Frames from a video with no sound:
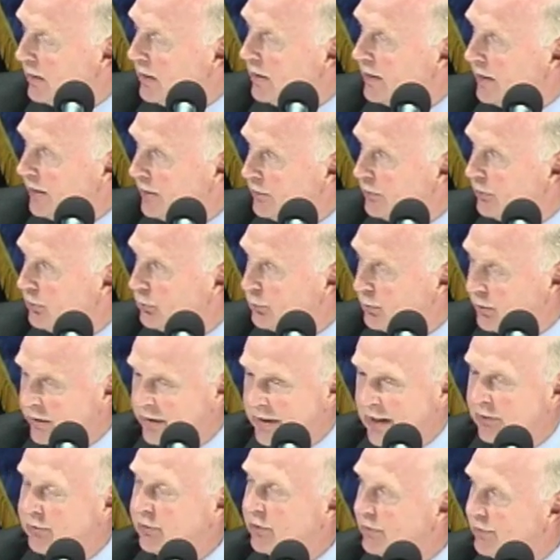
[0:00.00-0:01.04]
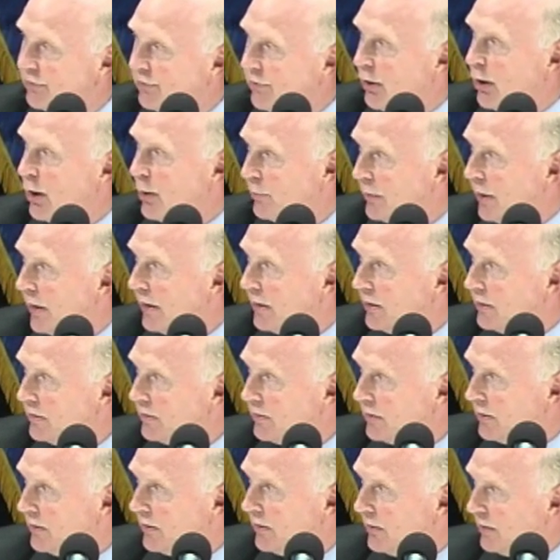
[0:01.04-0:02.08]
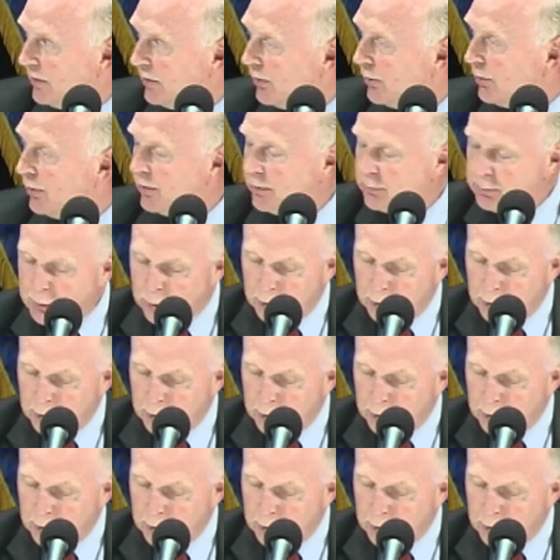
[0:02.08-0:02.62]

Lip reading: industry, and that's at Farmgate, on